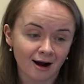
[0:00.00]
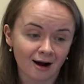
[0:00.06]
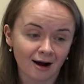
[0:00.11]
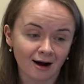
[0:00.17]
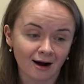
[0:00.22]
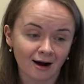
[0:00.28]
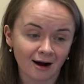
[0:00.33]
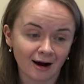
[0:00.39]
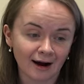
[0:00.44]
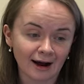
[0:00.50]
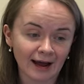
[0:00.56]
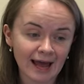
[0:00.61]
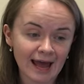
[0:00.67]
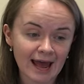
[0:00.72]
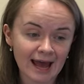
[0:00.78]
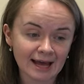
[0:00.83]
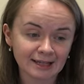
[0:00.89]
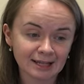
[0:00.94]

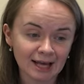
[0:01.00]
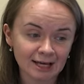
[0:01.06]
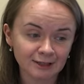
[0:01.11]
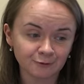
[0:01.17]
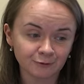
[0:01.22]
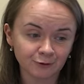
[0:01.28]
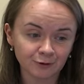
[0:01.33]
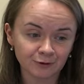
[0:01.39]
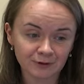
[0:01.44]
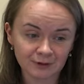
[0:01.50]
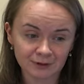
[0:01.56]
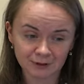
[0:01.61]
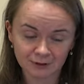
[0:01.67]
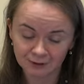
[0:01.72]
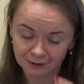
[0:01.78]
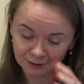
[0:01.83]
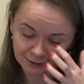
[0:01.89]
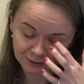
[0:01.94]
And as
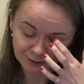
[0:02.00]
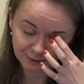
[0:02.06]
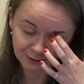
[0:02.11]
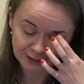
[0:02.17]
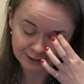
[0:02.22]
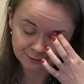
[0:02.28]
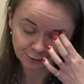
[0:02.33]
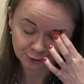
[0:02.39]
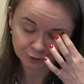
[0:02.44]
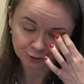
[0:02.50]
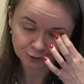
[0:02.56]
for